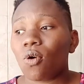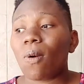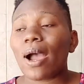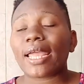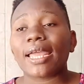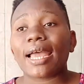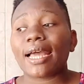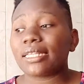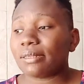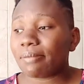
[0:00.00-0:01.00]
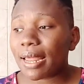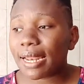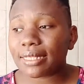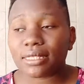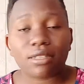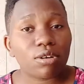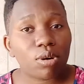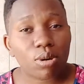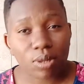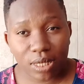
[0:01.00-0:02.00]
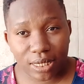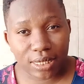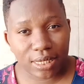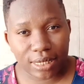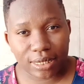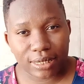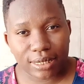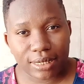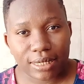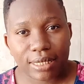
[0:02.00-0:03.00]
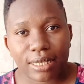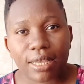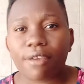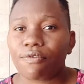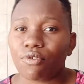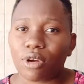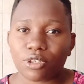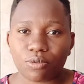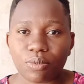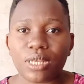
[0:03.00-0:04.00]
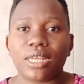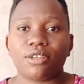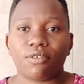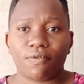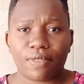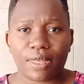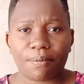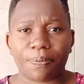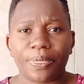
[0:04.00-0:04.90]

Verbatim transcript: working hard in balancing all these things if you are to be any of them.